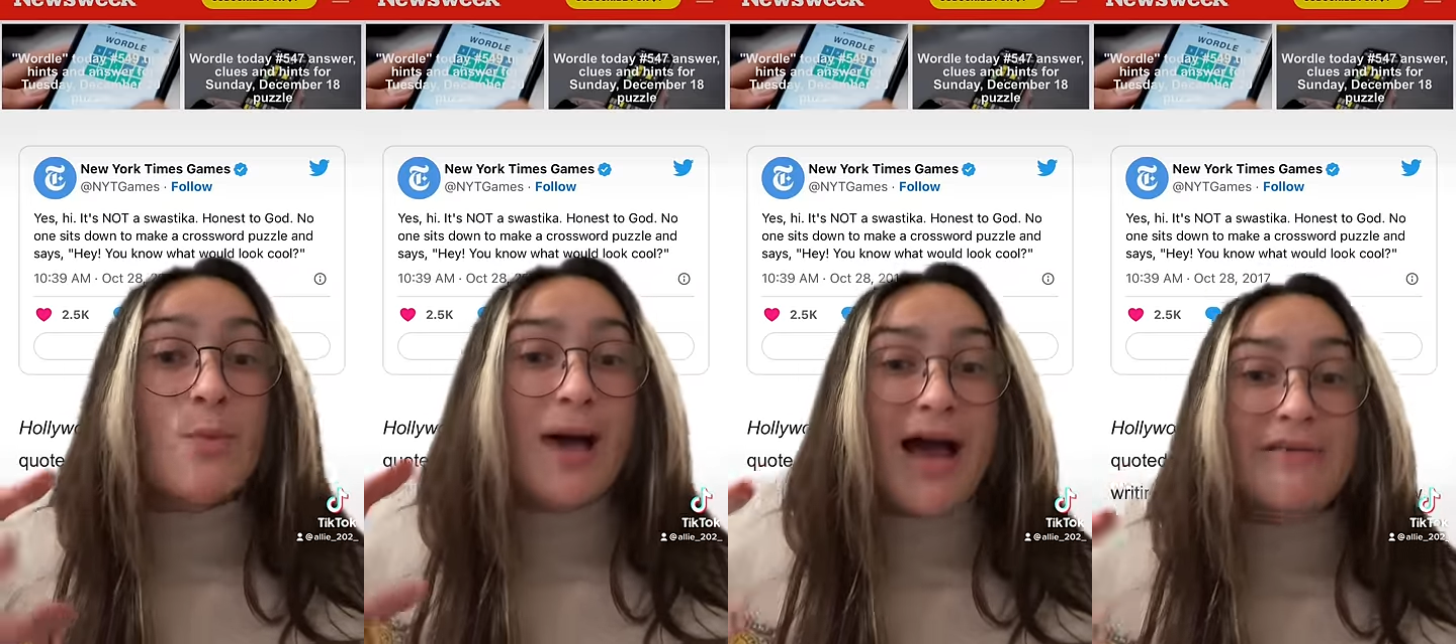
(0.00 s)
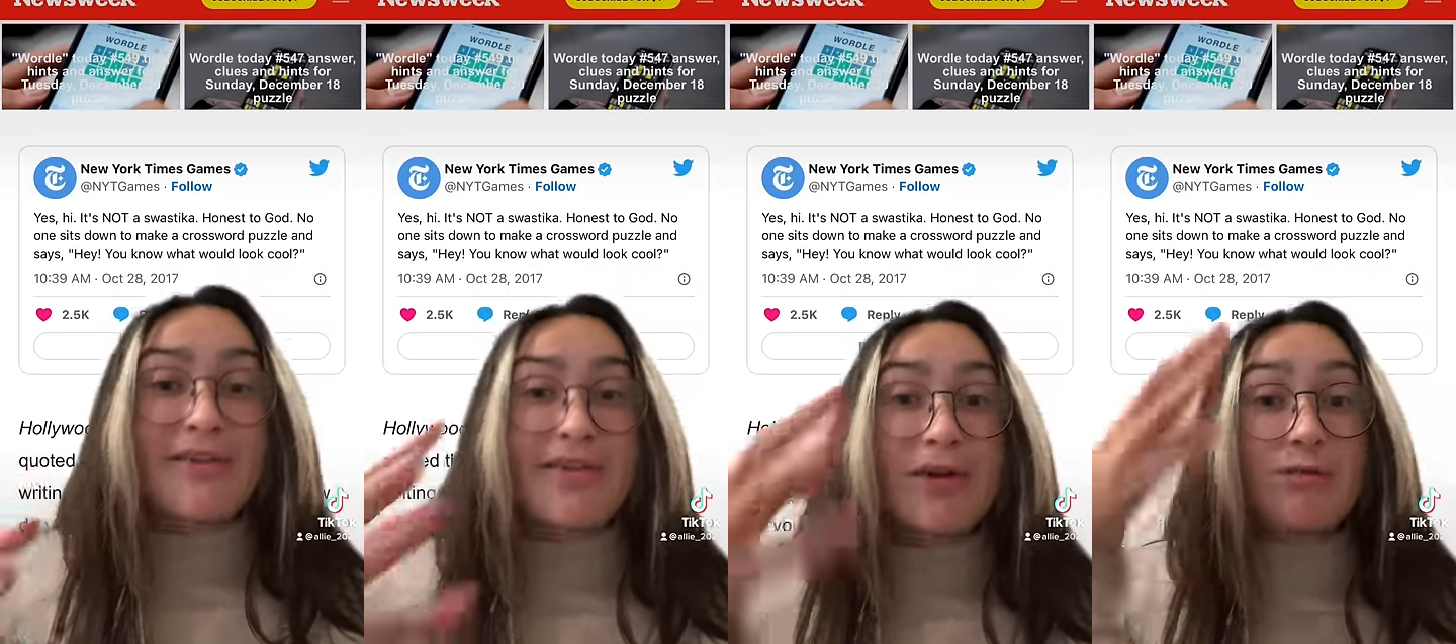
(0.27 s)

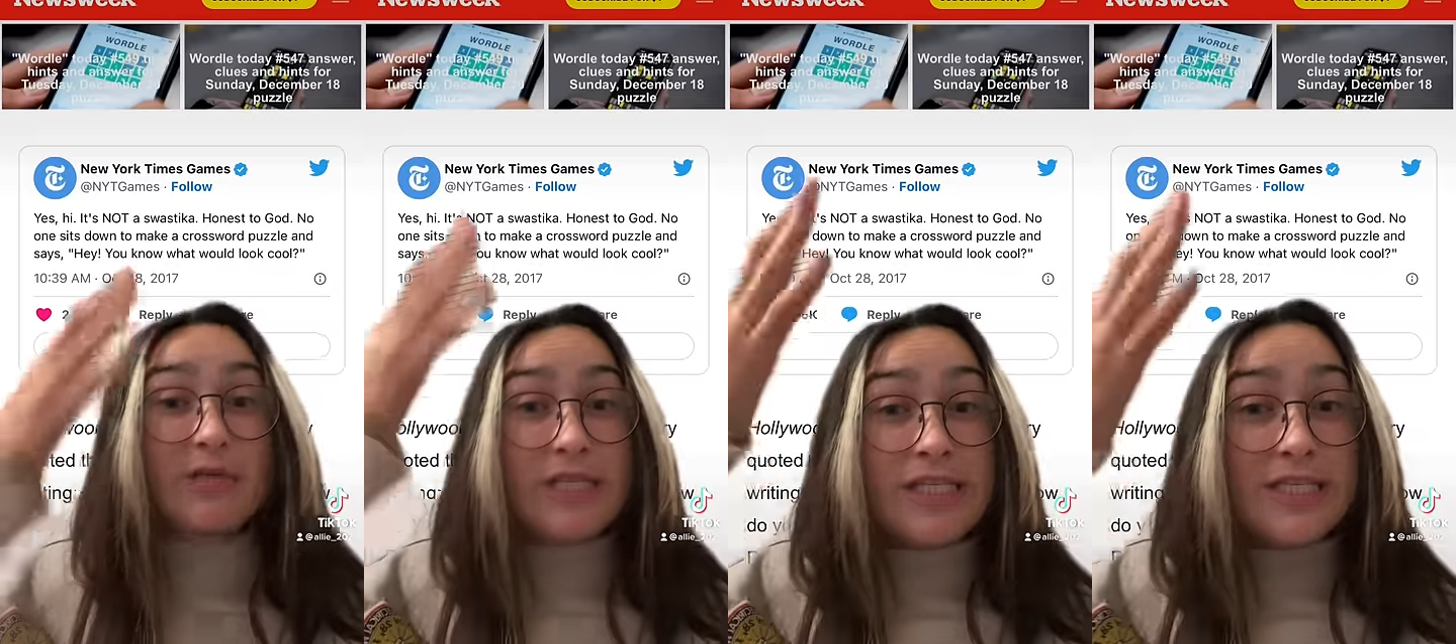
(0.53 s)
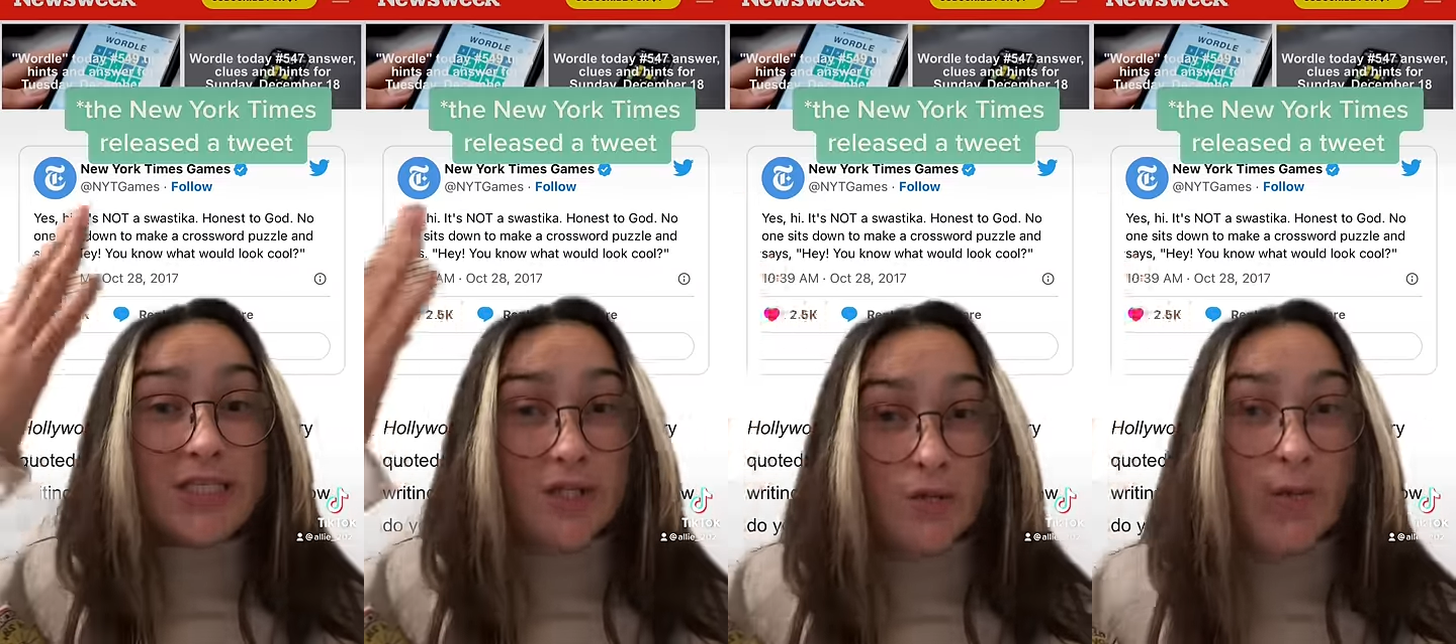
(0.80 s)
mad that they
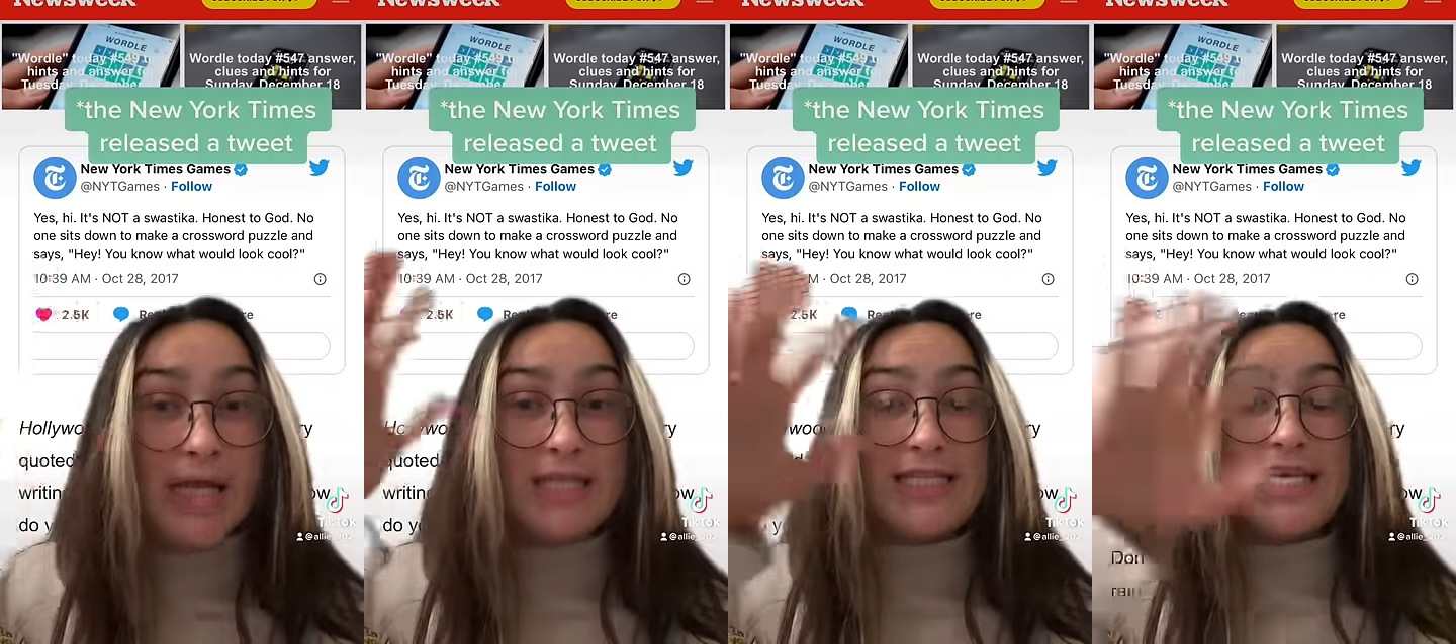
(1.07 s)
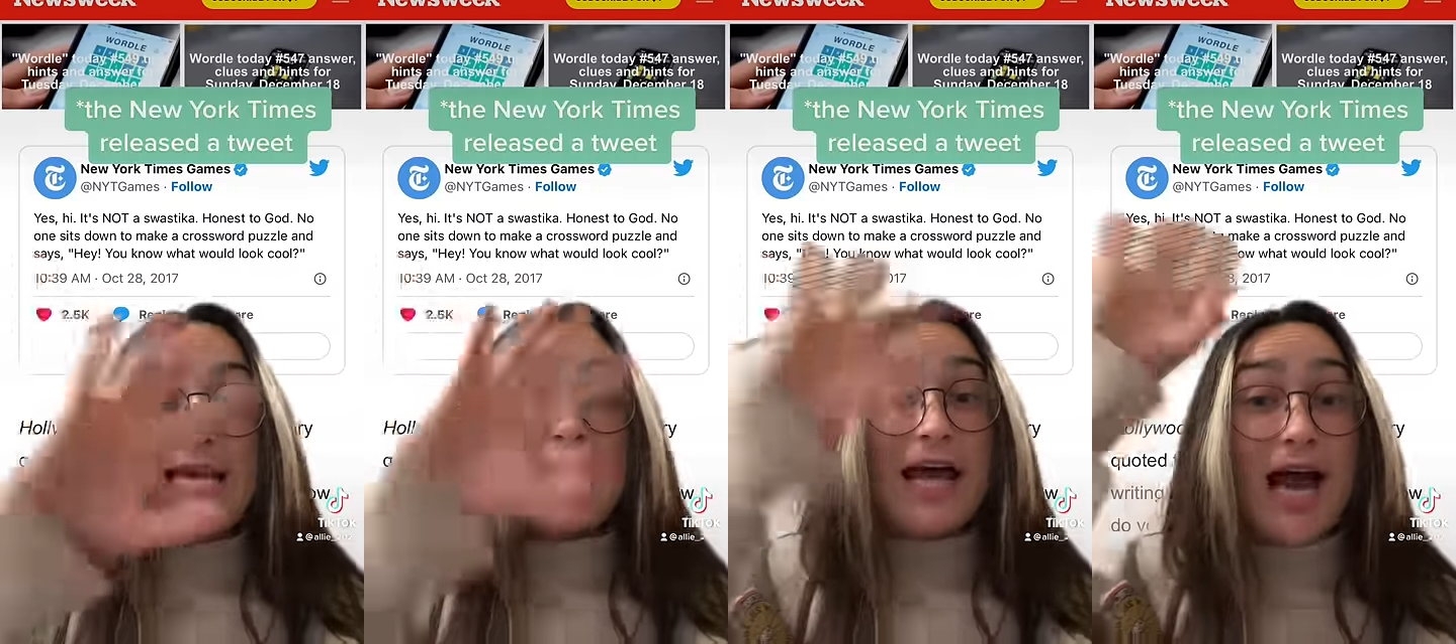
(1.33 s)
released a tweet
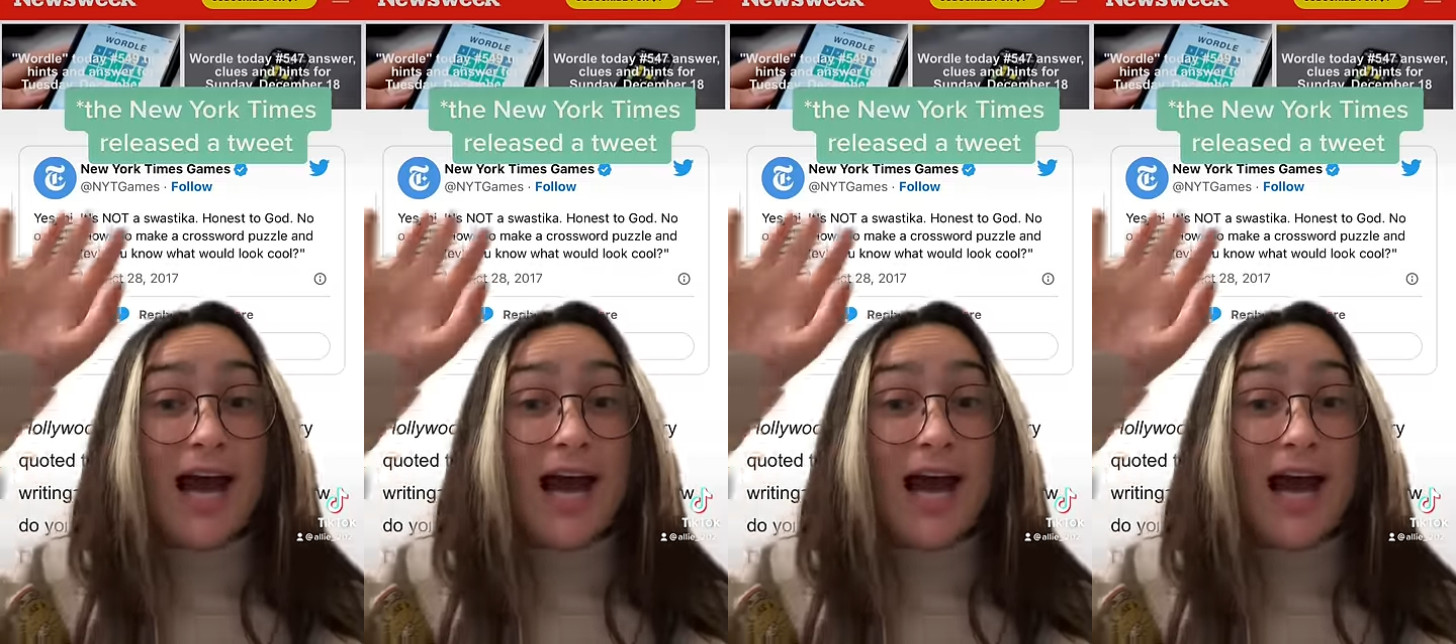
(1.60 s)
saying,